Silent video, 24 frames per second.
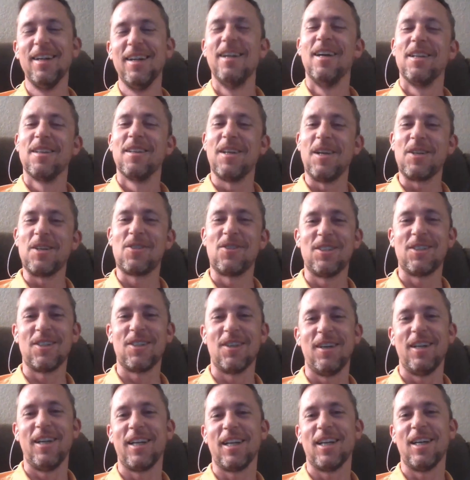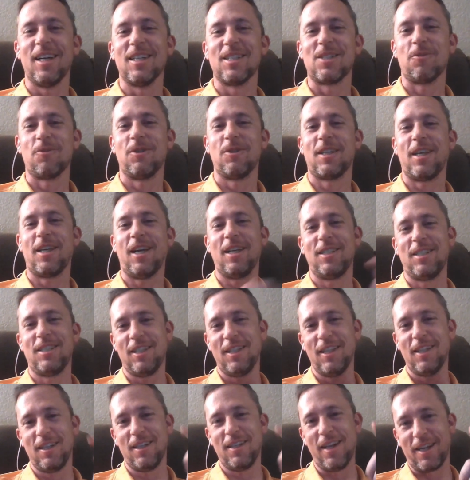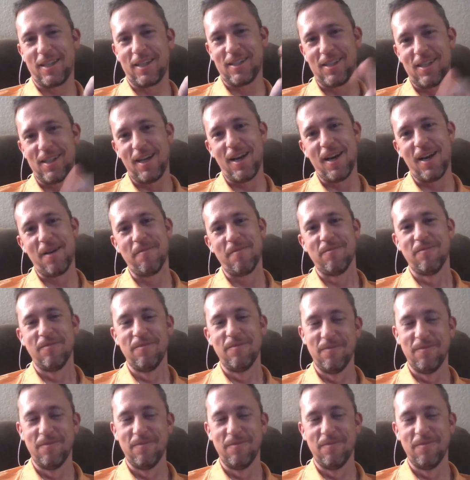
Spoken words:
Thanks for joining us. We'll catch you again next time.